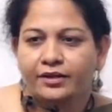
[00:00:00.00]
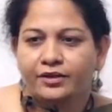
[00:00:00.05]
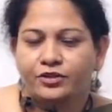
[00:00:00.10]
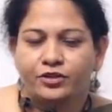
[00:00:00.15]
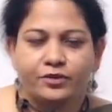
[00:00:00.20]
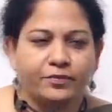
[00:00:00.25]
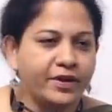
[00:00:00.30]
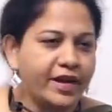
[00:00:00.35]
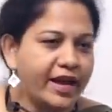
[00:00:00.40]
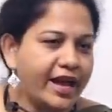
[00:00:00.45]

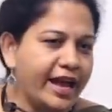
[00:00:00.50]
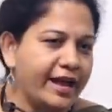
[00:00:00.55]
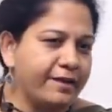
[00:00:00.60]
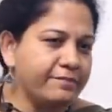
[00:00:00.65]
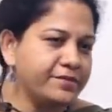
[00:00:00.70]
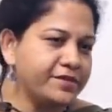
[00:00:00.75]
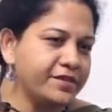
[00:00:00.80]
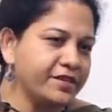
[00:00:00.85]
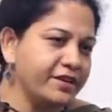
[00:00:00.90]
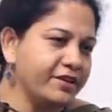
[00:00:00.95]
to be
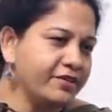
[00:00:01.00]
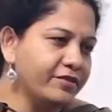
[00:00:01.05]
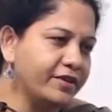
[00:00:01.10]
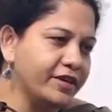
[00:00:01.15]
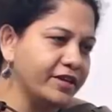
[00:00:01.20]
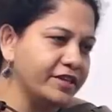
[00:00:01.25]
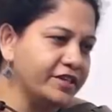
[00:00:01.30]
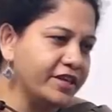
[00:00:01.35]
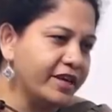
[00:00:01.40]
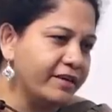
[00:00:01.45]

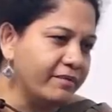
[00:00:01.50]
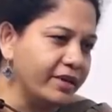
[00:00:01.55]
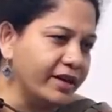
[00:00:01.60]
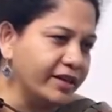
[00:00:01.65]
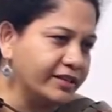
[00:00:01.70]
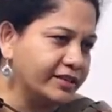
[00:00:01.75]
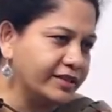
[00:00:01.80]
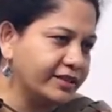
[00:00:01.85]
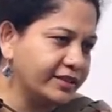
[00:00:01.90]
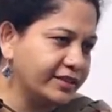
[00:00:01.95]
absolutely
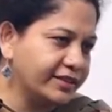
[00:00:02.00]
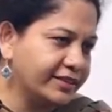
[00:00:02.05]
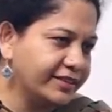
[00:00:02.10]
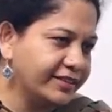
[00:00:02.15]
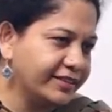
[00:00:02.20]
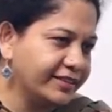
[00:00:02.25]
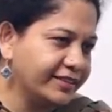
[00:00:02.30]
shameless.